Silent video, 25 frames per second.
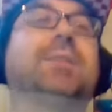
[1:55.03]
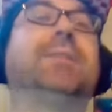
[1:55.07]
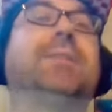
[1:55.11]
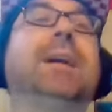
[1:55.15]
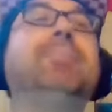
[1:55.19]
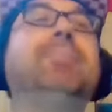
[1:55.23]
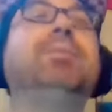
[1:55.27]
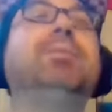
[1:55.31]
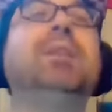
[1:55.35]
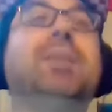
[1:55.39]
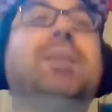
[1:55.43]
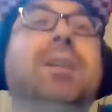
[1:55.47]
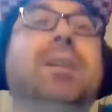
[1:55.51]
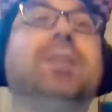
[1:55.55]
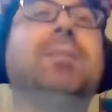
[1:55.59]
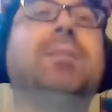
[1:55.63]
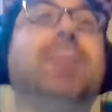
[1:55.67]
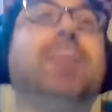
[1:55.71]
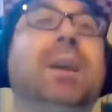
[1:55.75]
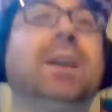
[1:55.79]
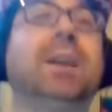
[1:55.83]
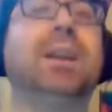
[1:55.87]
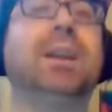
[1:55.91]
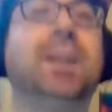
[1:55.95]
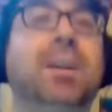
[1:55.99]
If I put a gun to
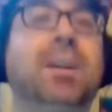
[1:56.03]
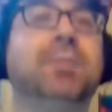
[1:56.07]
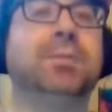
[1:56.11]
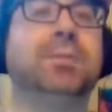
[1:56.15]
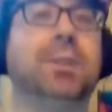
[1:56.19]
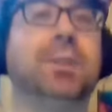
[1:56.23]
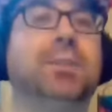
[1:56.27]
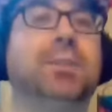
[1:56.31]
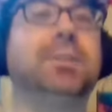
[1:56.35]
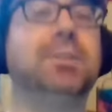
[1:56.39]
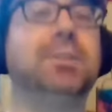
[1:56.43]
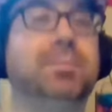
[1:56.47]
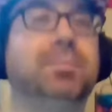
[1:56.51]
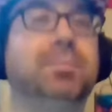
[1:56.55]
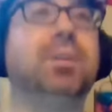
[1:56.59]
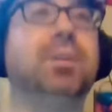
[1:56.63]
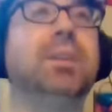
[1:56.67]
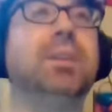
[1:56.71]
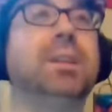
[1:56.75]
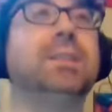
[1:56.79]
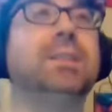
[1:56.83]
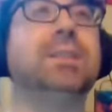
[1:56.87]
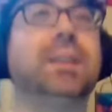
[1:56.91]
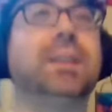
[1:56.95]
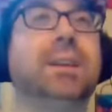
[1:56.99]
my head, I don't know there's
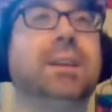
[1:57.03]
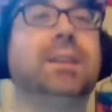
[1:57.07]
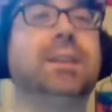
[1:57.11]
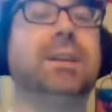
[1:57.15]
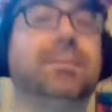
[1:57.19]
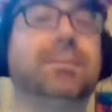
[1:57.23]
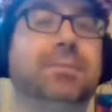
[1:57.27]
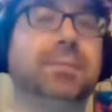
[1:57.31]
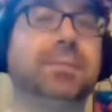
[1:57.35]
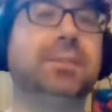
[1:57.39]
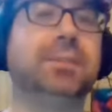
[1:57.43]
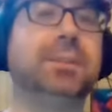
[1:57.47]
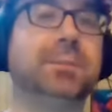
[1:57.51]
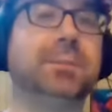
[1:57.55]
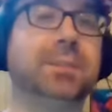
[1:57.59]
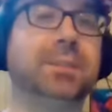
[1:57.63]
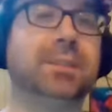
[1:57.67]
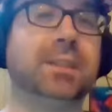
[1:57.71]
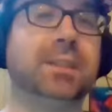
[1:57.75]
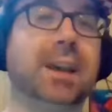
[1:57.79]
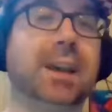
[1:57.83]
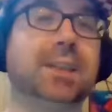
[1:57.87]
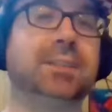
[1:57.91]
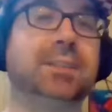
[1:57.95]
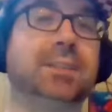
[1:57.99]
bullets in it, I'm flirting with
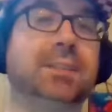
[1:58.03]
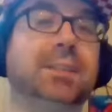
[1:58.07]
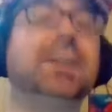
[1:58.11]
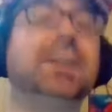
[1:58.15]
disaster.